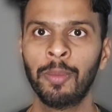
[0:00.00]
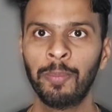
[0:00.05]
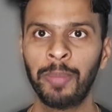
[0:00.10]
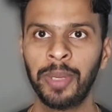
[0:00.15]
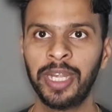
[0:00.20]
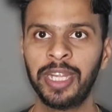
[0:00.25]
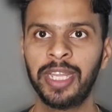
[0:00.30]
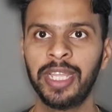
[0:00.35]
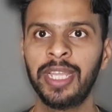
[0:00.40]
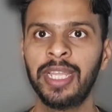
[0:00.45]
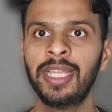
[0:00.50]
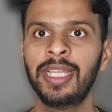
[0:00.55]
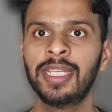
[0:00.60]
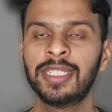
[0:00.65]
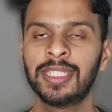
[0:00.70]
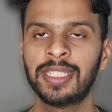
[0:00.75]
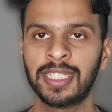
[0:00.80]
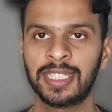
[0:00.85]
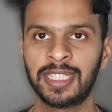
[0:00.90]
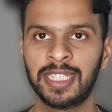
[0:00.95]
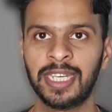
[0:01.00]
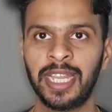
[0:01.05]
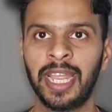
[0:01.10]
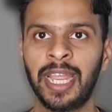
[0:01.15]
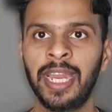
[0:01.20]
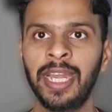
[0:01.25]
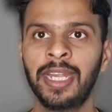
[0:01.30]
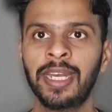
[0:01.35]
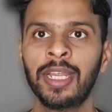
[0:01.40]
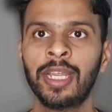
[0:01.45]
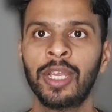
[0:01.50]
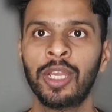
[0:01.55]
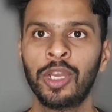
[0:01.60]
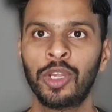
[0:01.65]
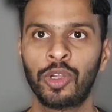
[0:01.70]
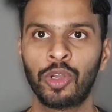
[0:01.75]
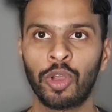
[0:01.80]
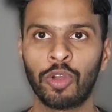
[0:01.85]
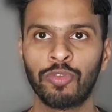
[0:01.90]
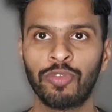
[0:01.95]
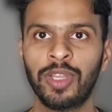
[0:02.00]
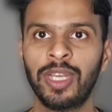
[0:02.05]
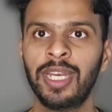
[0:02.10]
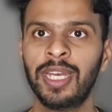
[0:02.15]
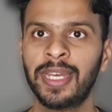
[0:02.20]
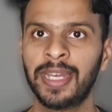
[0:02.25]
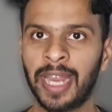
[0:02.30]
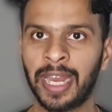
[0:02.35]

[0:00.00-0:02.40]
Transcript: PT 68, TOEFL